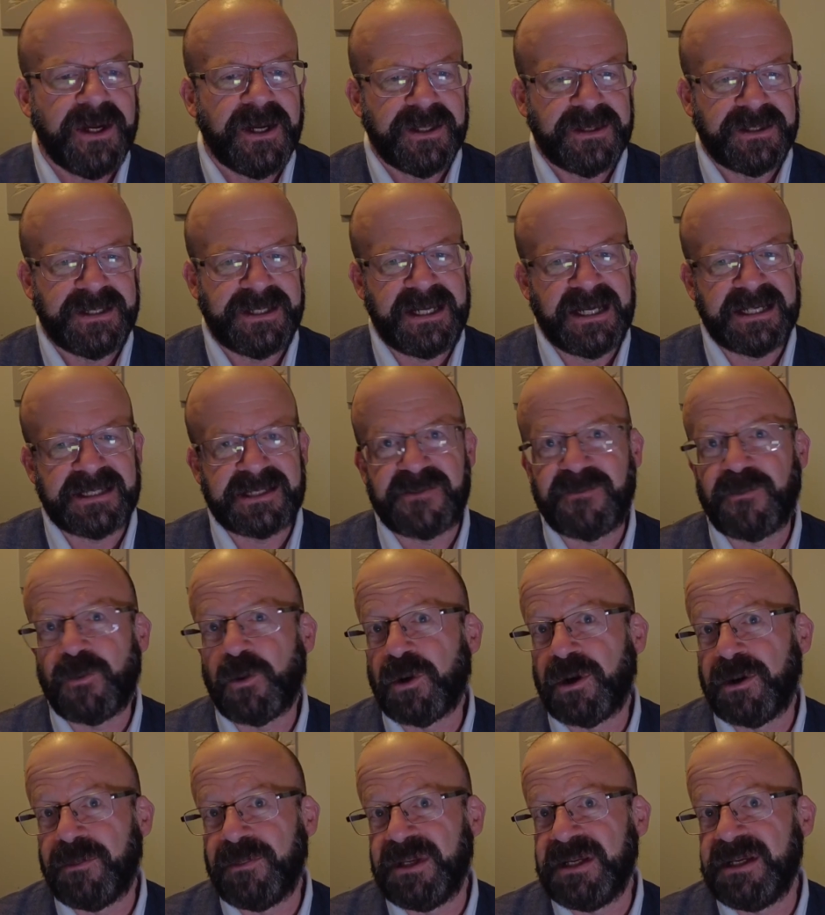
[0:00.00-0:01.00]
The next
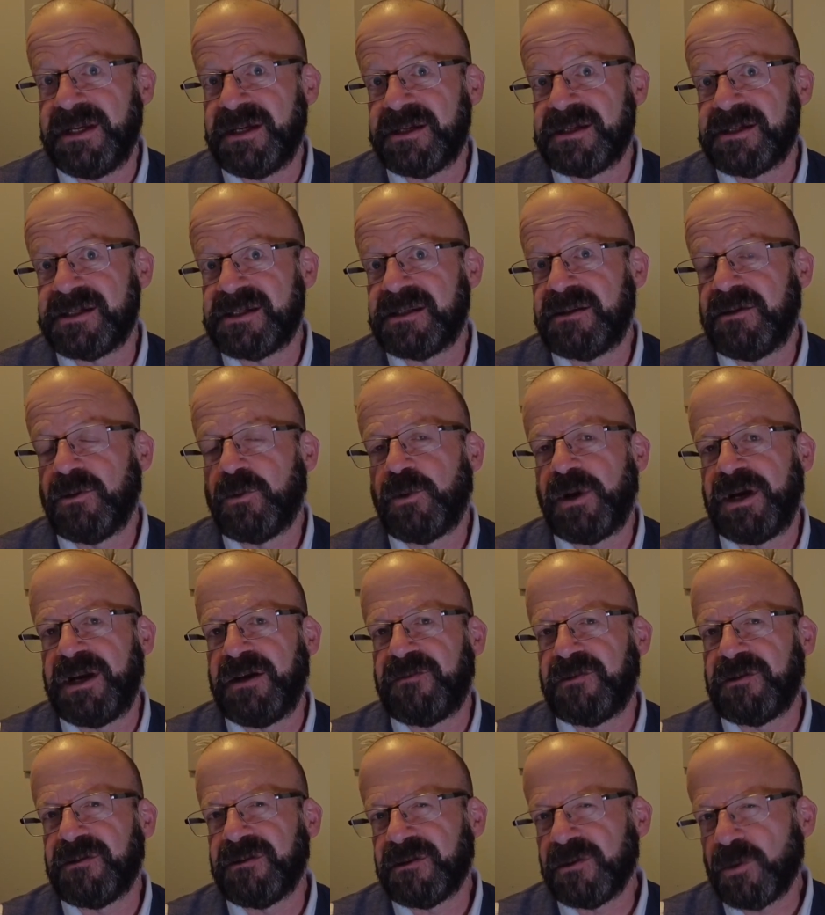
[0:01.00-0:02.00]
form is the
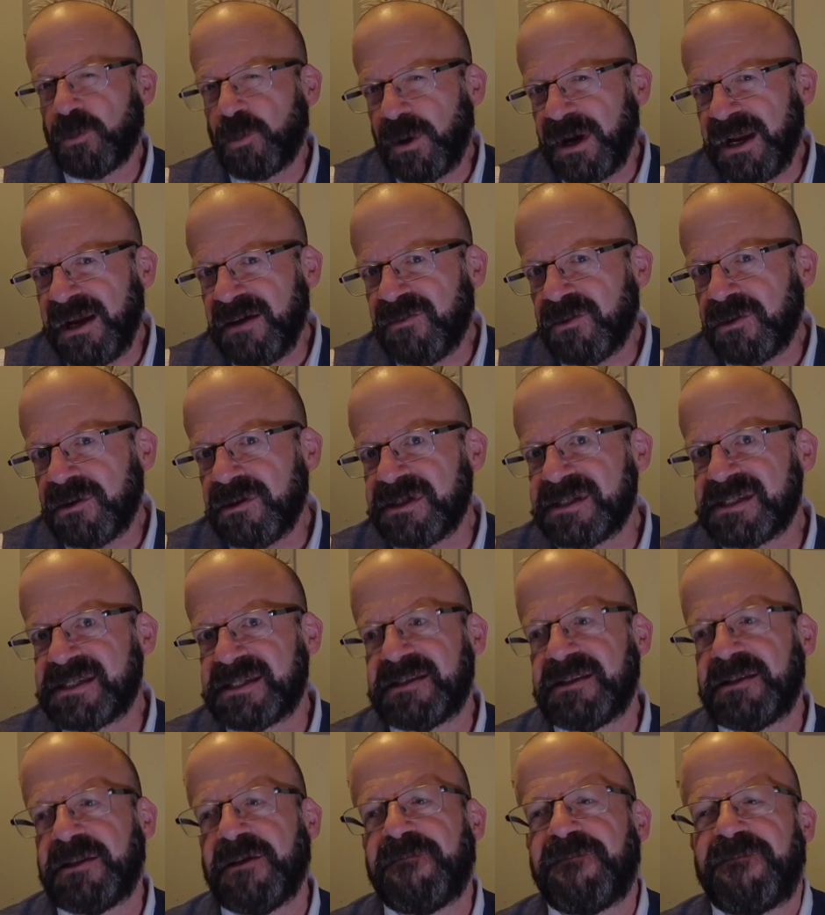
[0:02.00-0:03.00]
waiver. The waiver is
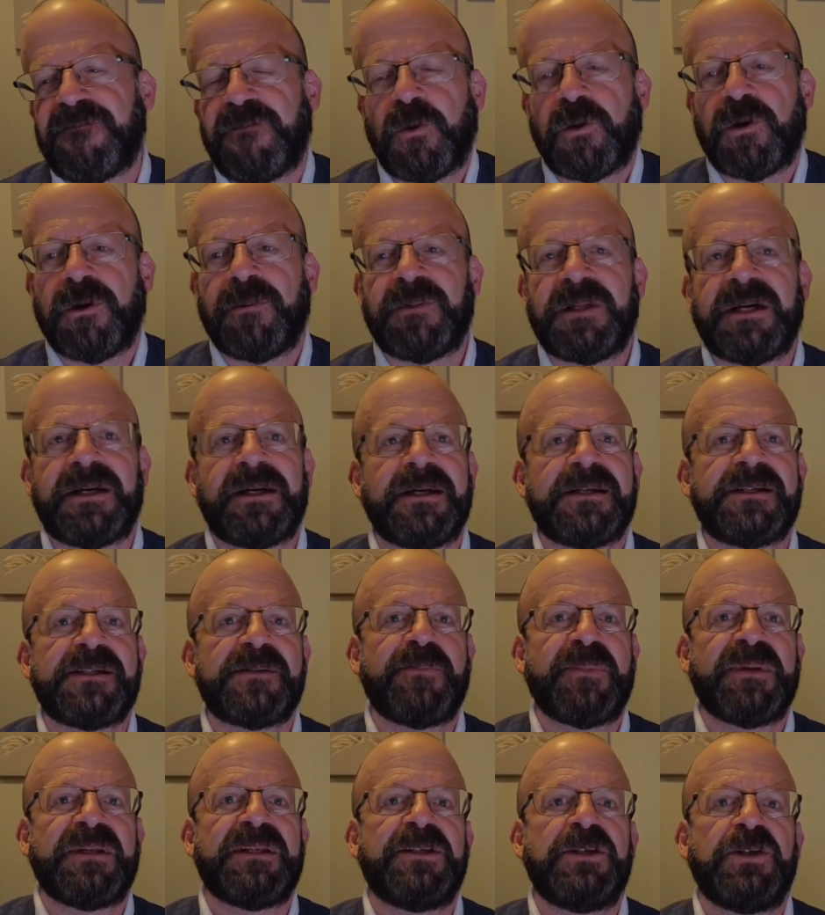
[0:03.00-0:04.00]
the form that has
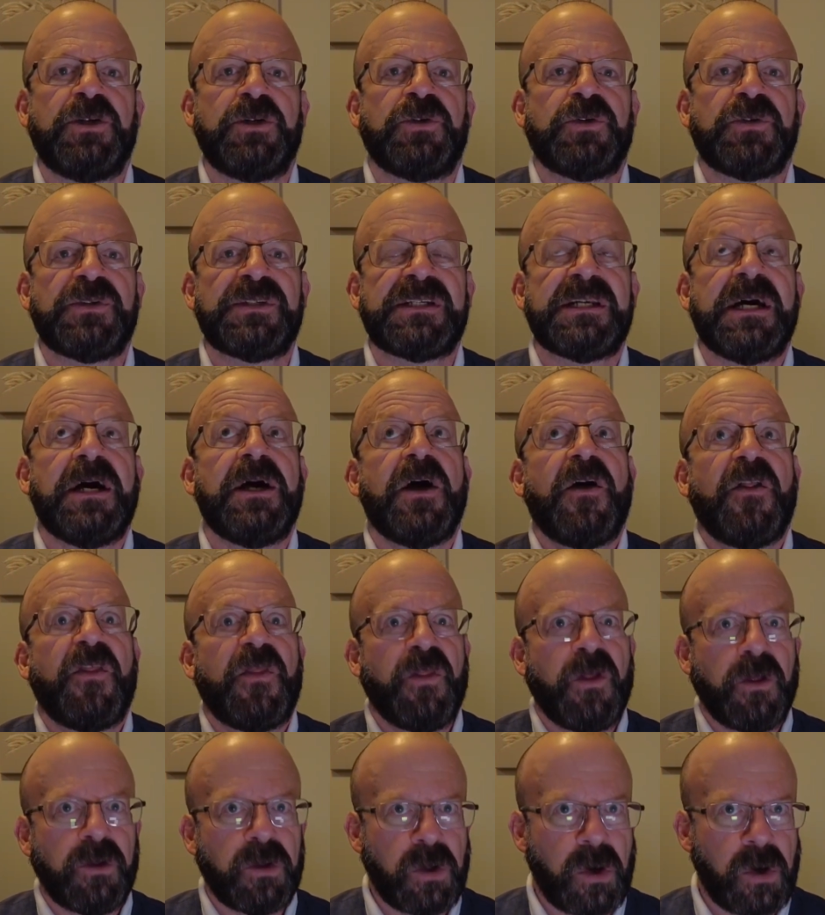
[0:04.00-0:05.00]
been used
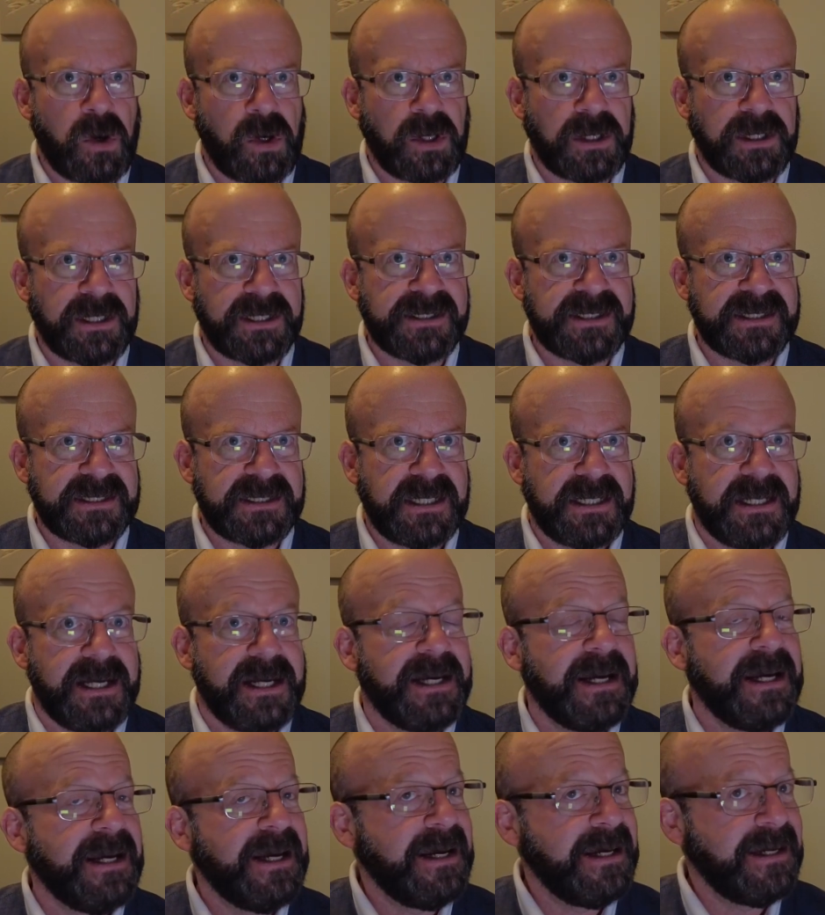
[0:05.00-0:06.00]
the longest
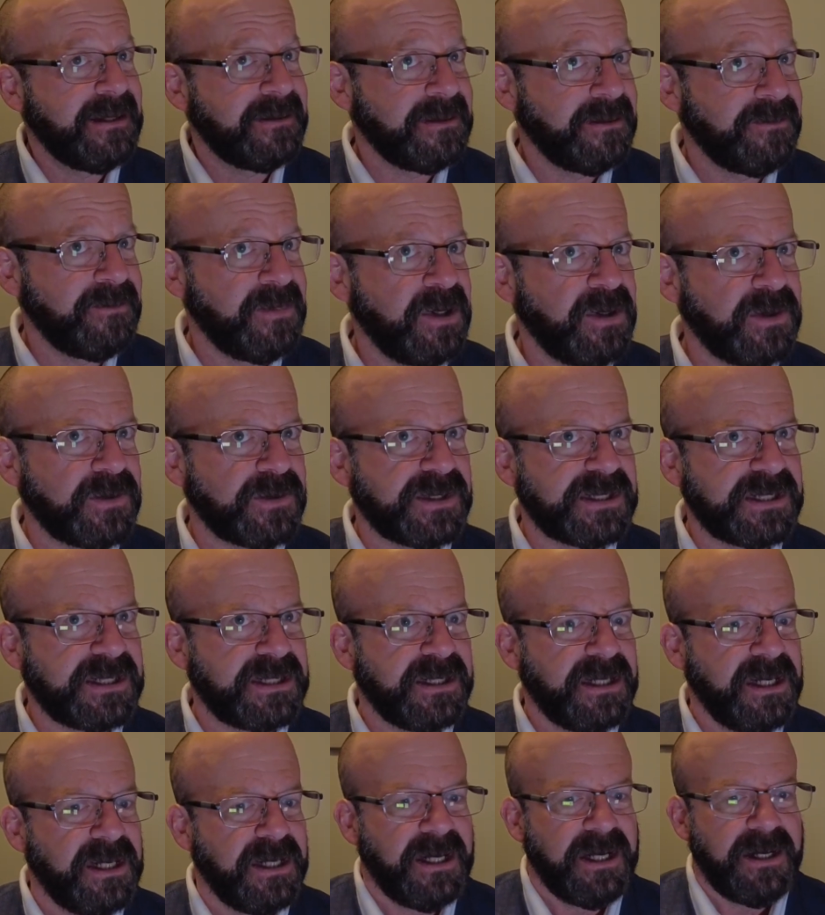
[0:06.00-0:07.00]
and the most.
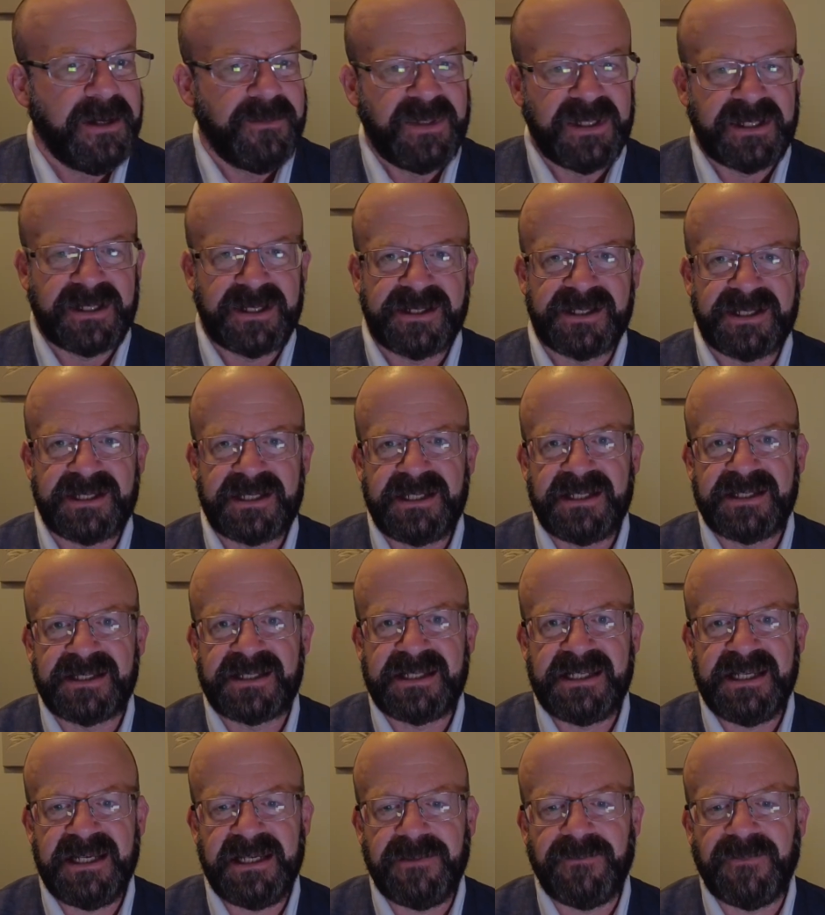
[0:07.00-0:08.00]
Because you
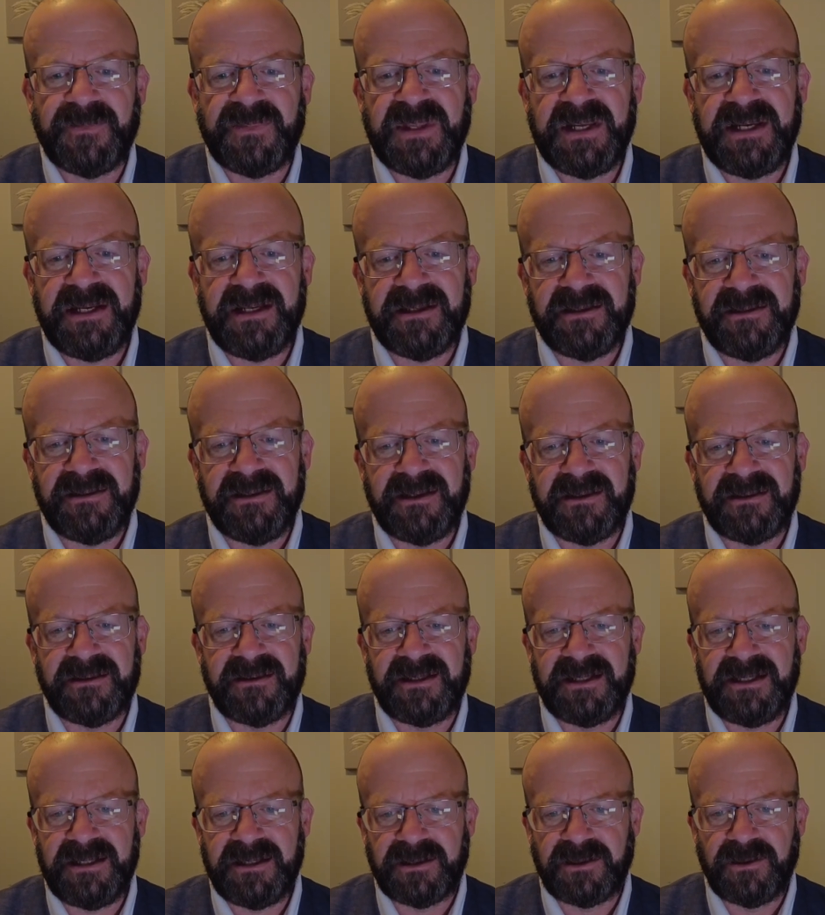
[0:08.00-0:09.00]
see, in
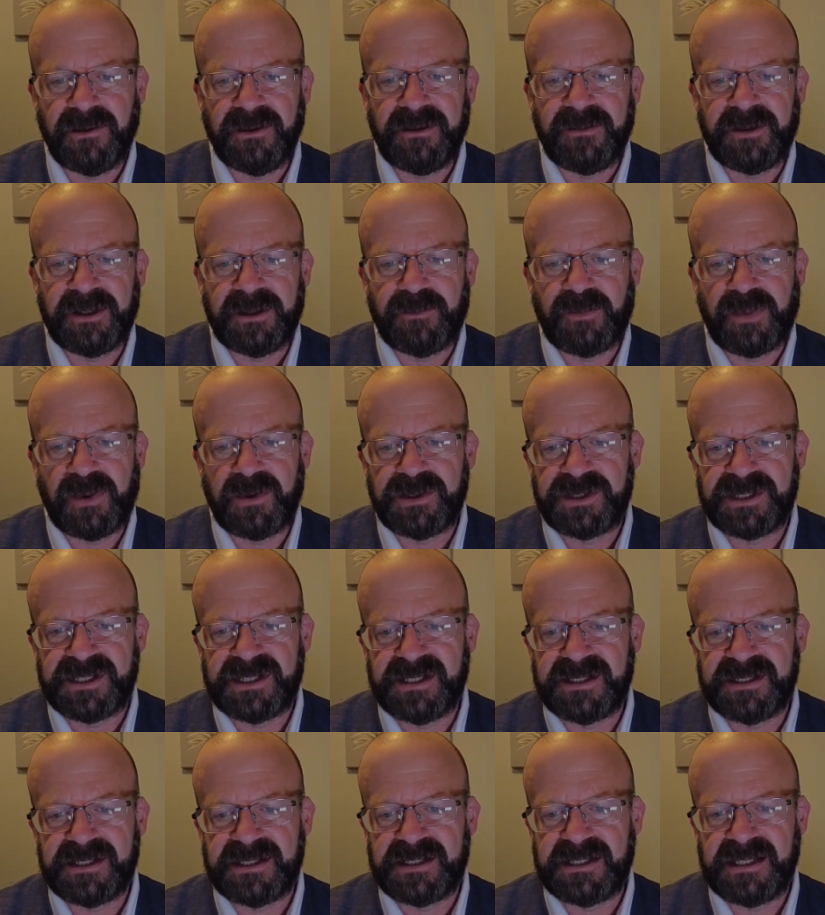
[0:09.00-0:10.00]
the agreement of purchase
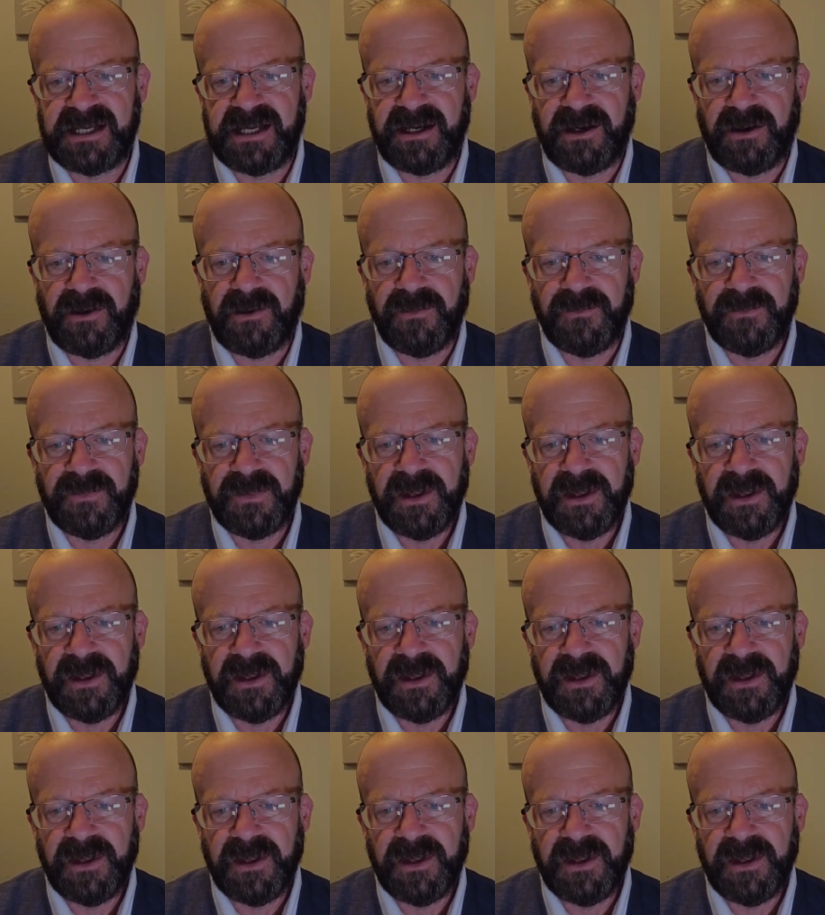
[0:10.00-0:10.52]
and sale,